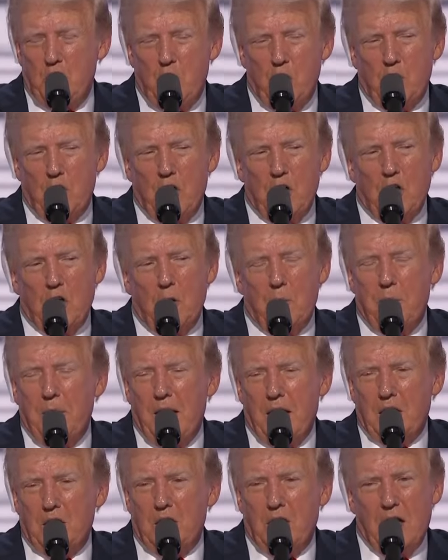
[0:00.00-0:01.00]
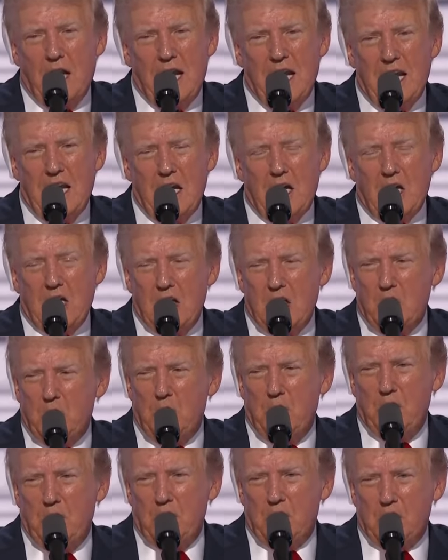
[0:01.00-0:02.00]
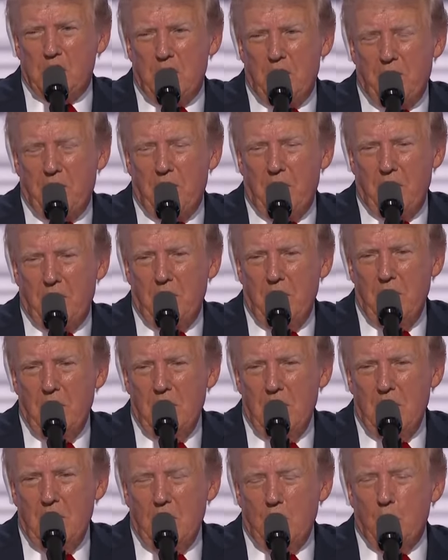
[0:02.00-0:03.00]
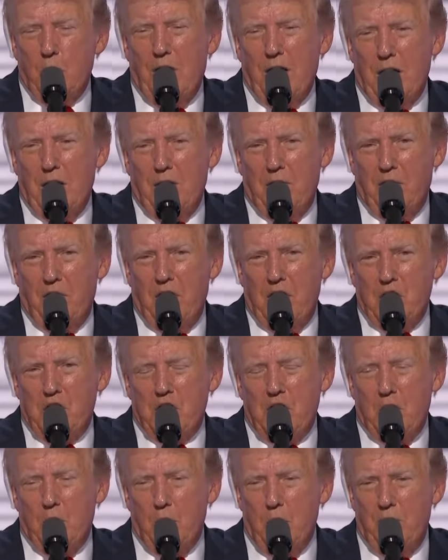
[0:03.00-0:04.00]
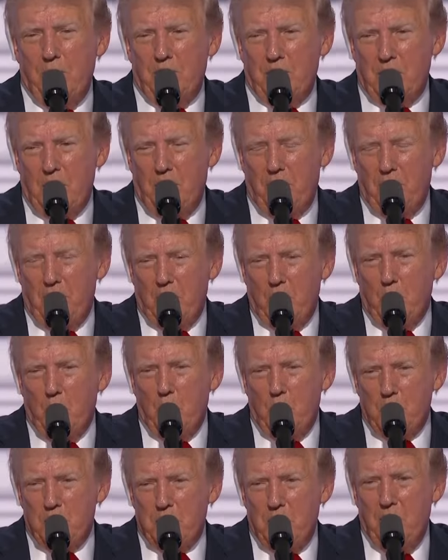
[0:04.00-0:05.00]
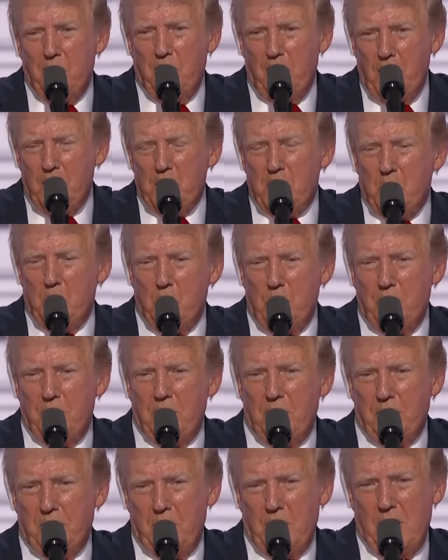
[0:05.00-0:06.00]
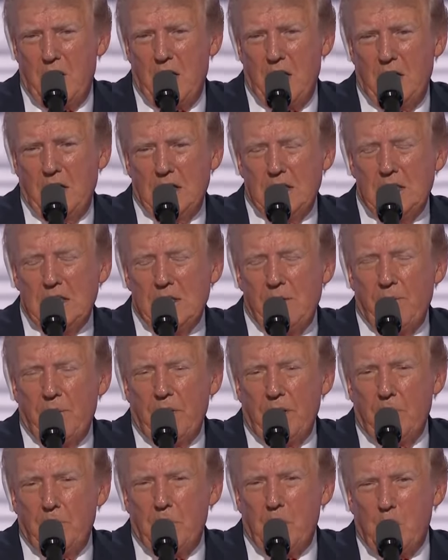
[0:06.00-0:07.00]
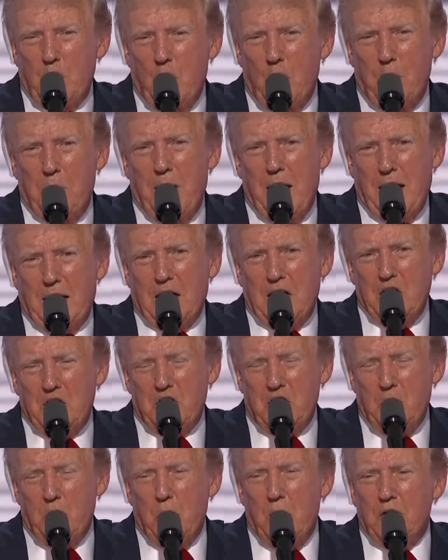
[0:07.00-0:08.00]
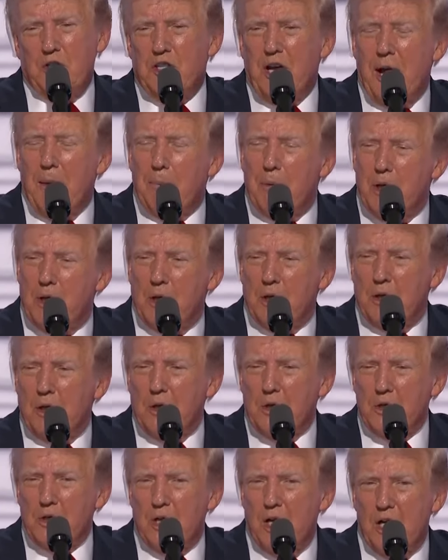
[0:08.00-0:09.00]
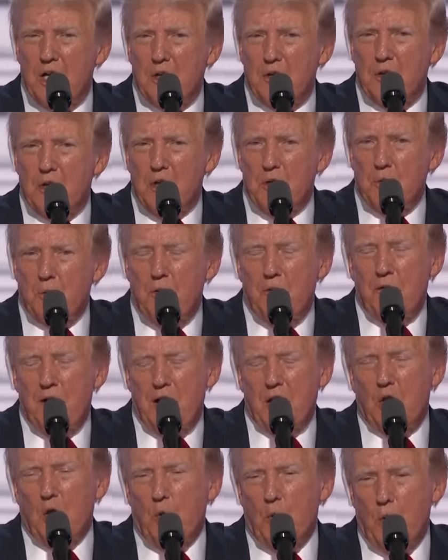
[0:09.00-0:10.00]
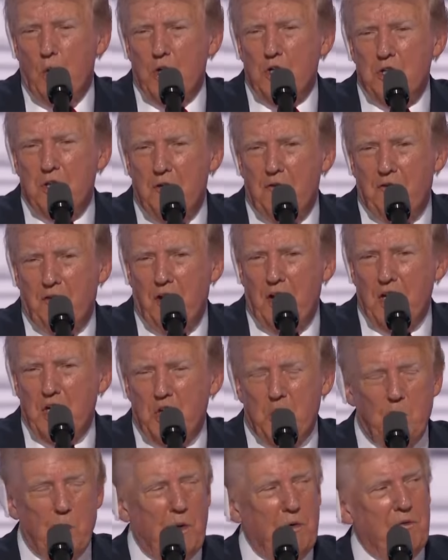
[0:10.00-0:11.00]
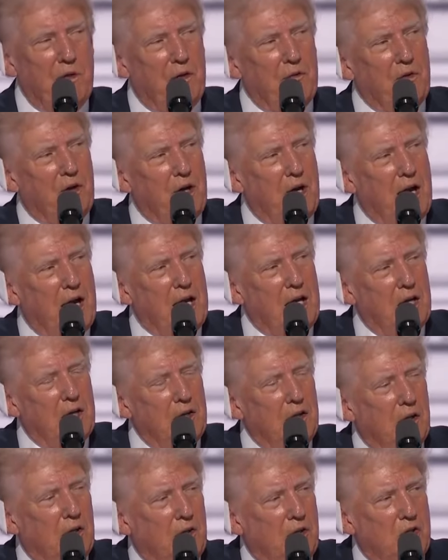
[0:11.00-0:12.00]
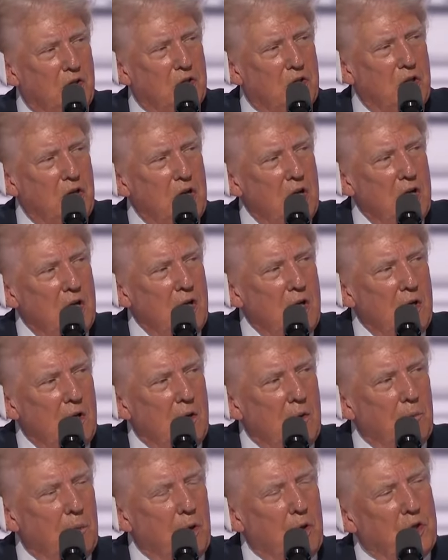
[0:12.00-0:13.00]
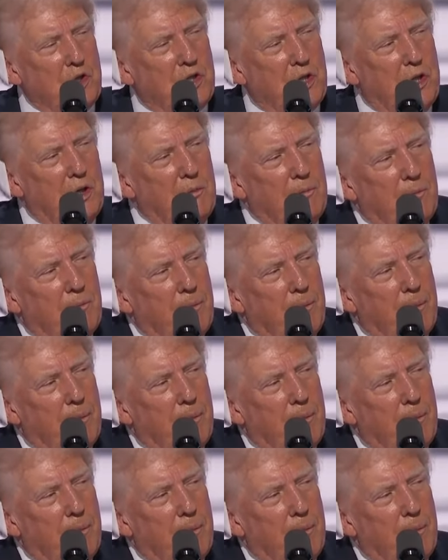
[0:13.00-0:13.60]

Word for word: You can go back to any country that suffered great inflation. We've suffered the worst inflation we've ever had. But go back and see what's happened to those countries. We've had the worst inflation we've ever had under this person.